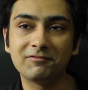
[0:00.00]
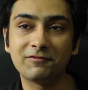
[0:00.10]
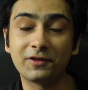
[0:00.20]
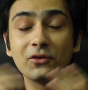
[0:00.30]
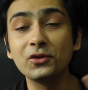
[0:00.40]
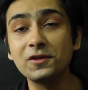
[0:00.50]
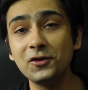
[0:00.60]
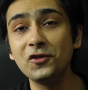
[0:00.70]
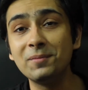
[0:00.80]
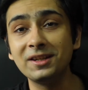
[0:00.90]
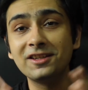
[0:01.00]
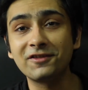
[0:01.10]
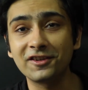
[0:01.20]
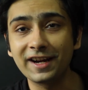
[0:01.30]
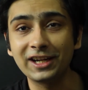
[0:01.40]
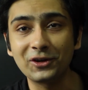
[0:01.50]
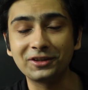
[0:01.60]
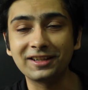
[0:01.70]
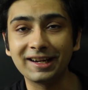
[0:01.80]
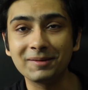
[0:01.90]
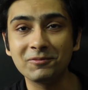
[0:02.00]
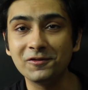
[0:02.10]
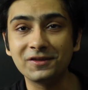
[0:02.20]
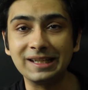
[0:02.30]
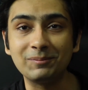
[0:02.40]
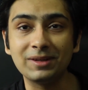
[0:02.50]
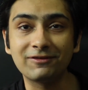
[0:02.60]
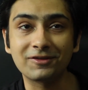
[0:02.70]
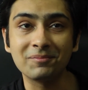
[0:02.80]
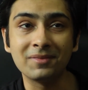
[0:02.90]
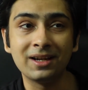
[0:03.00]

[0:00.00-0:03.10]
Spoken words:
for those of you who've been here for a very long time, who've seen me from